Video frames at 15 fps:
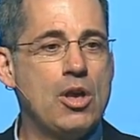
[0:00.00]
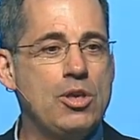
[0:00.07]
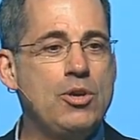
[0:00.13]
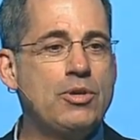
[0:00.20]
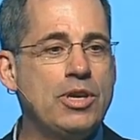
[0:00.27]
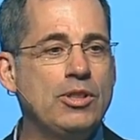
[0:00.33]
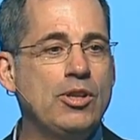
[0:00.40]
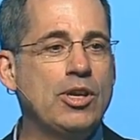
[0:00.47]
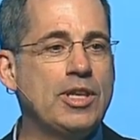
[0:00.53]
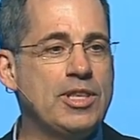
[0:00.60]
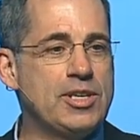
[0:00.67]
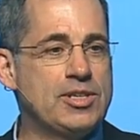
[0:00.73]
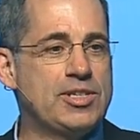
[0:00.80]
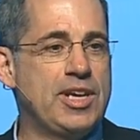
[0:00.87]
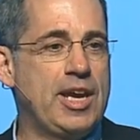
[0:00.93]
You can look at
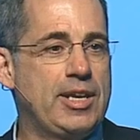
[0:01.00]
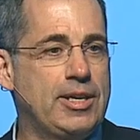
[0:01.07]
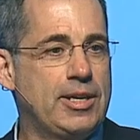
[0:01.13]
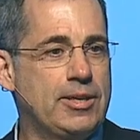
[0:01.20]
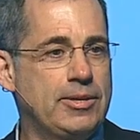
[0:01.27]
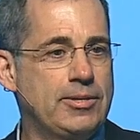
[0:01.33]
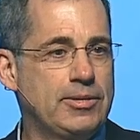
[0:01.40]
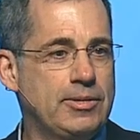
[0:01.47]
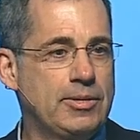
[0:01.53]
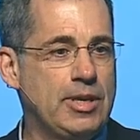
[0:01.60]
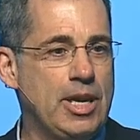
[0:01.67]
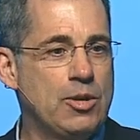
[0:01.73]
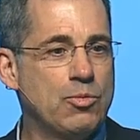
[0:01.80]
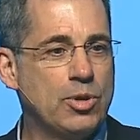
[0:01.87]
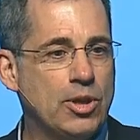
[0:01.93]
this data
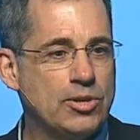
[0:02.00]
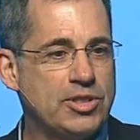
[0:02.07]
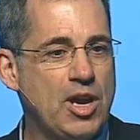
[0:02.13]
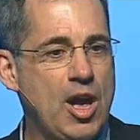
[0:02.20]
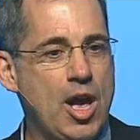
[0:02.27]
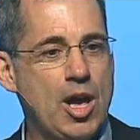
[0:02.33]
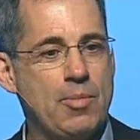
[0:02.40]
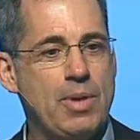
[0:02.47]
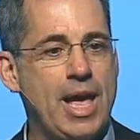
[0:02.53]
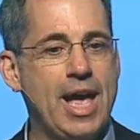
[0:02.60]
in real time